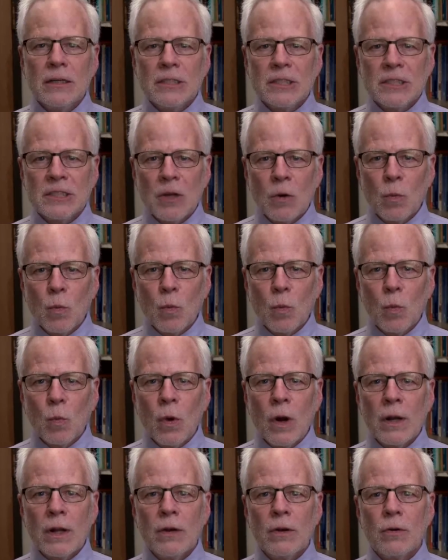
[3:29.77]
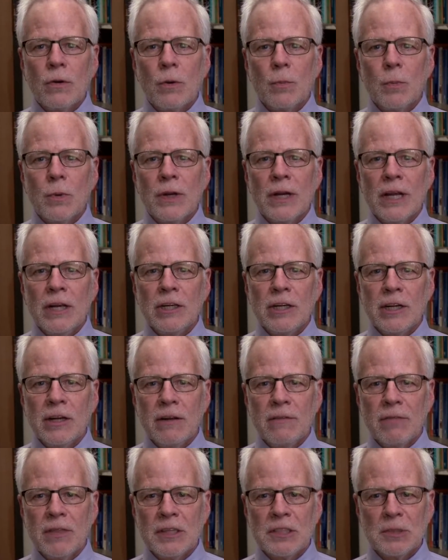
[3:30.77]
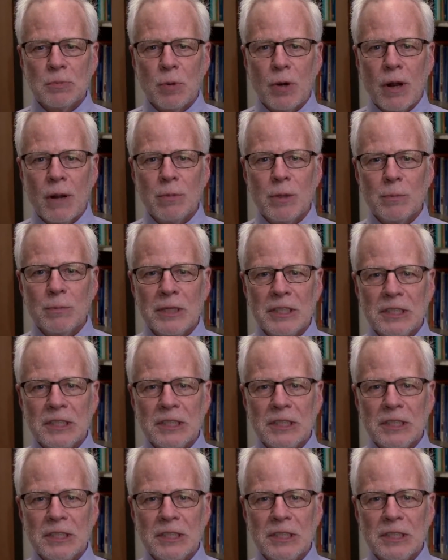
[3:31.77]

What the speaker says: So one interpretation of this problem